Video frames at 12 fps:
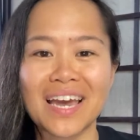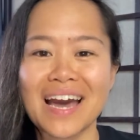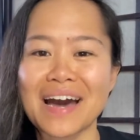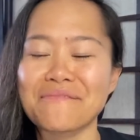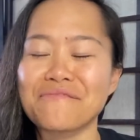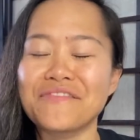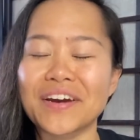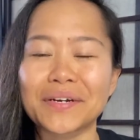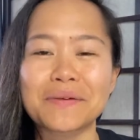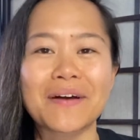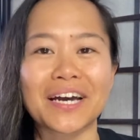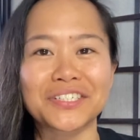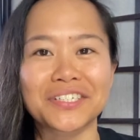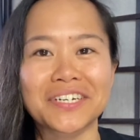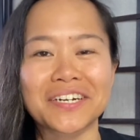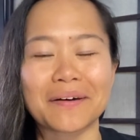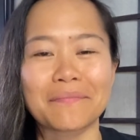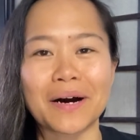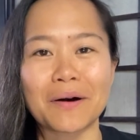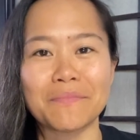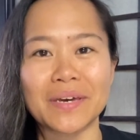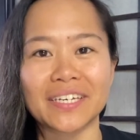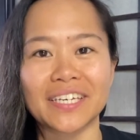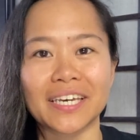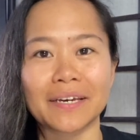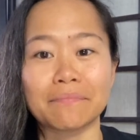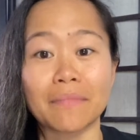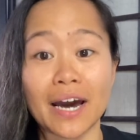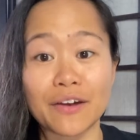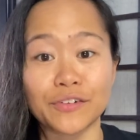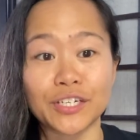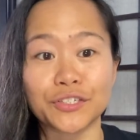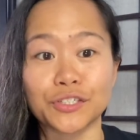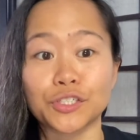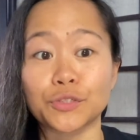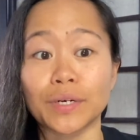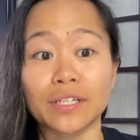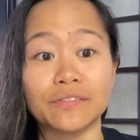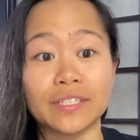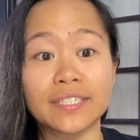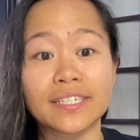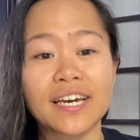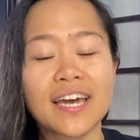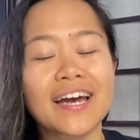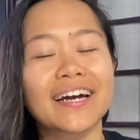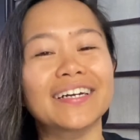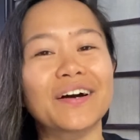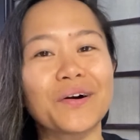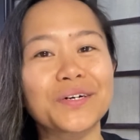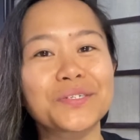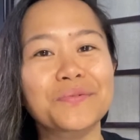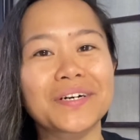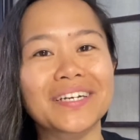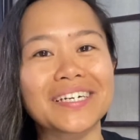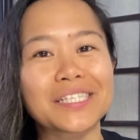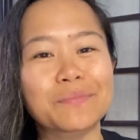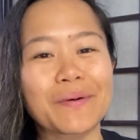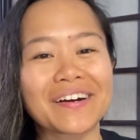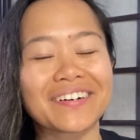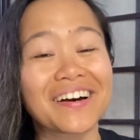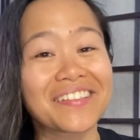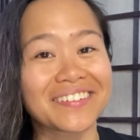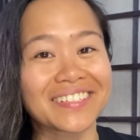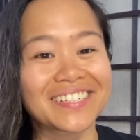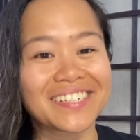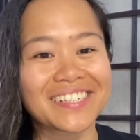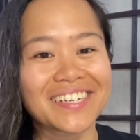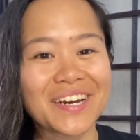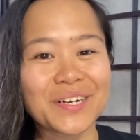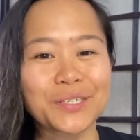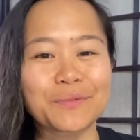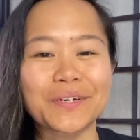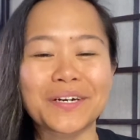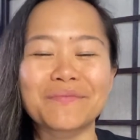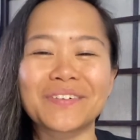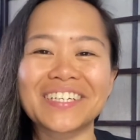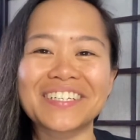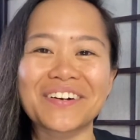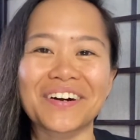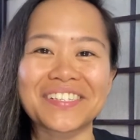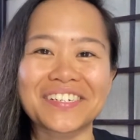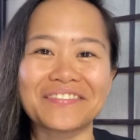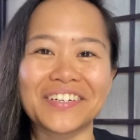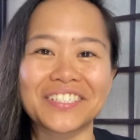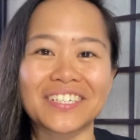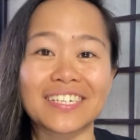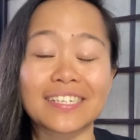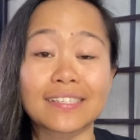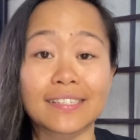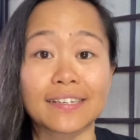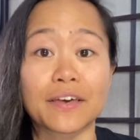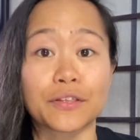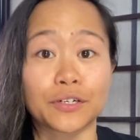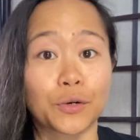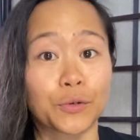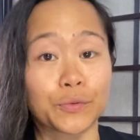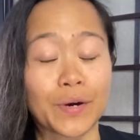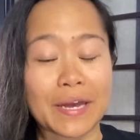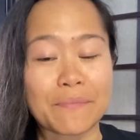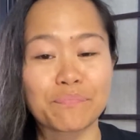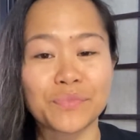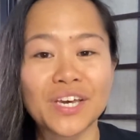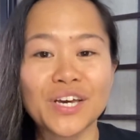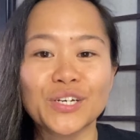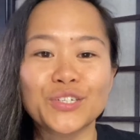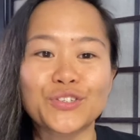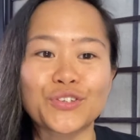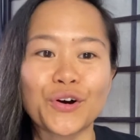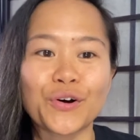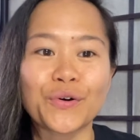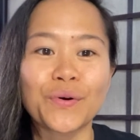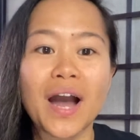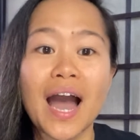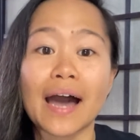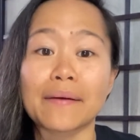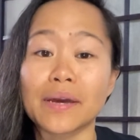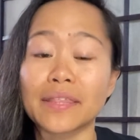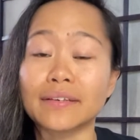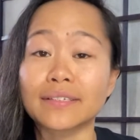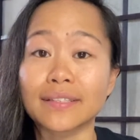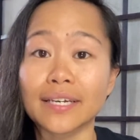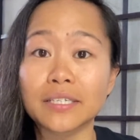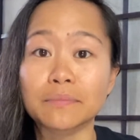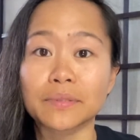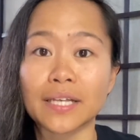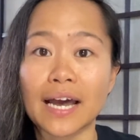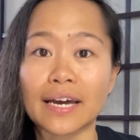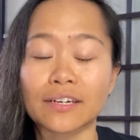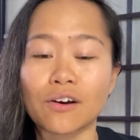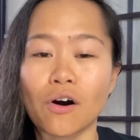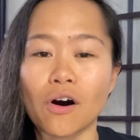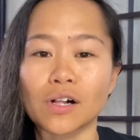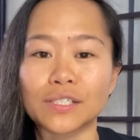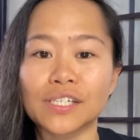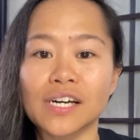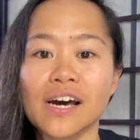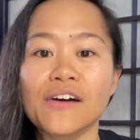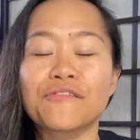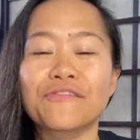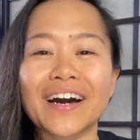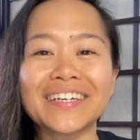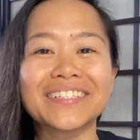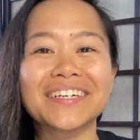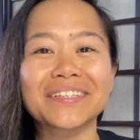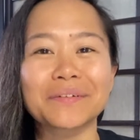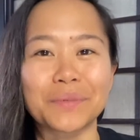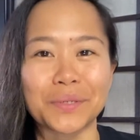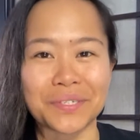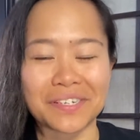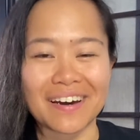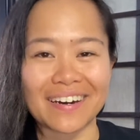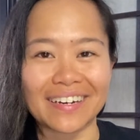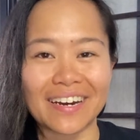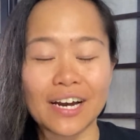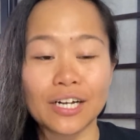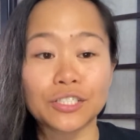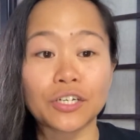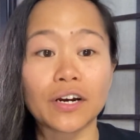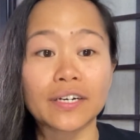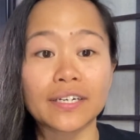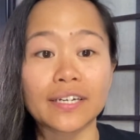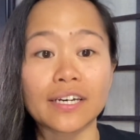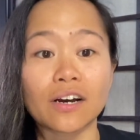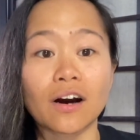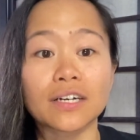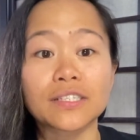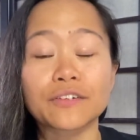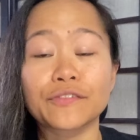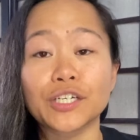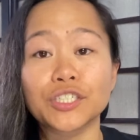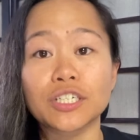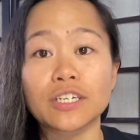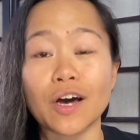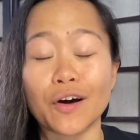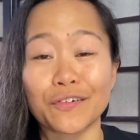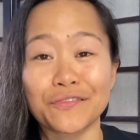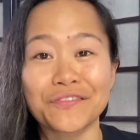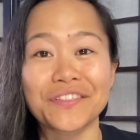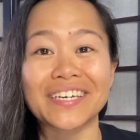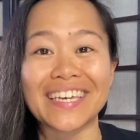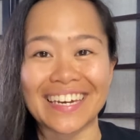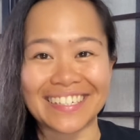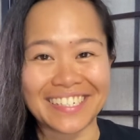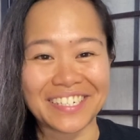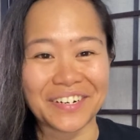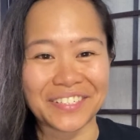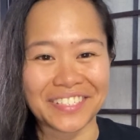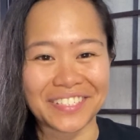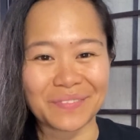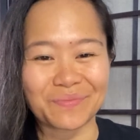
I'm very passionate about making my research relevant, and I also want to inspire others to become marine conservationists in their own way. So I made this lesson plan called Finding the Bullseye, targeting conservation of the candy darter.